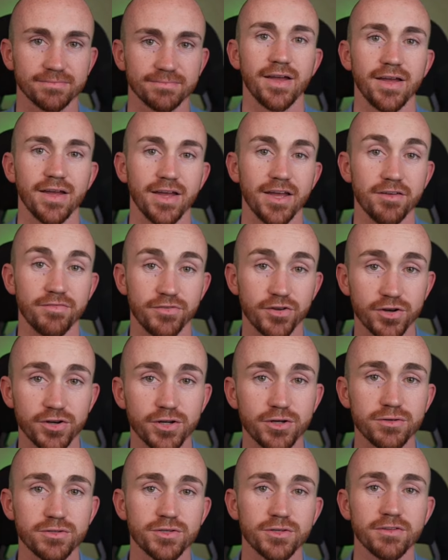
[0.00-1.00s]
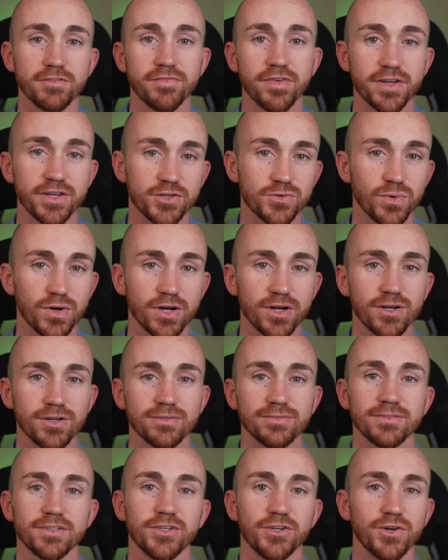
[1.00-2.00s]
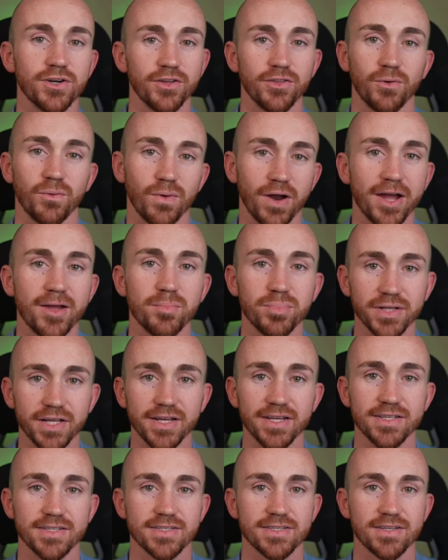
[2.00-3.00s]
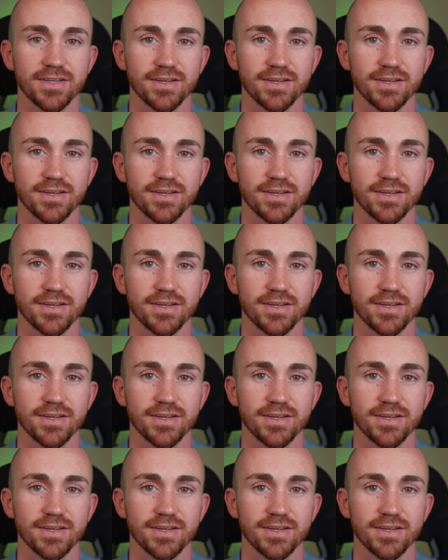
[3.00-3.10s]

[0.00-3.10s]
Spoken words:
If you're new to the fitness world, you're in the right place.